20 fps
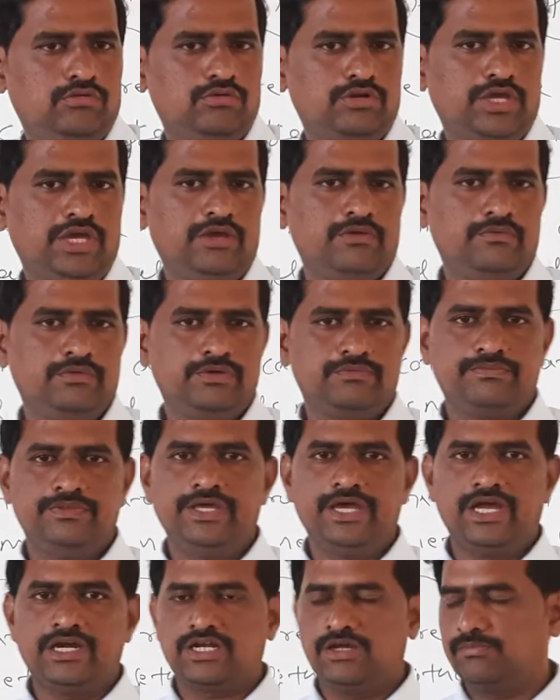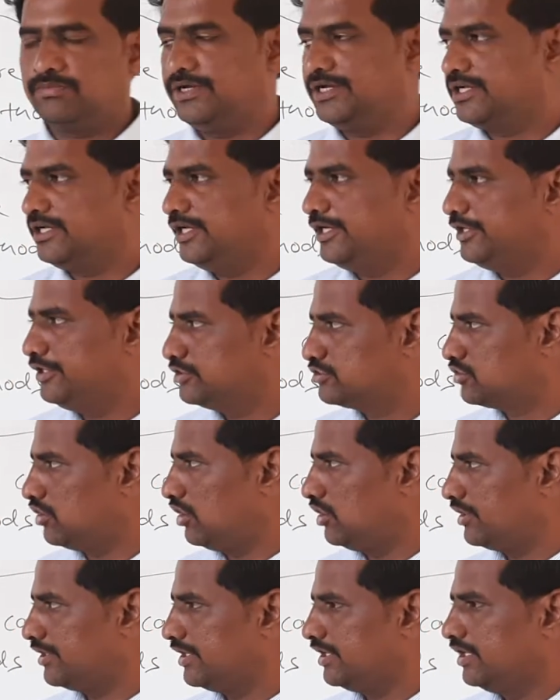okay, if they are completely
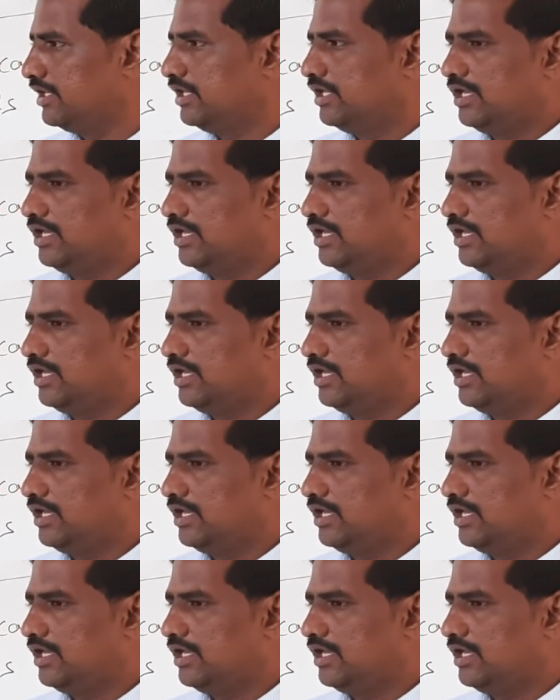dissolved,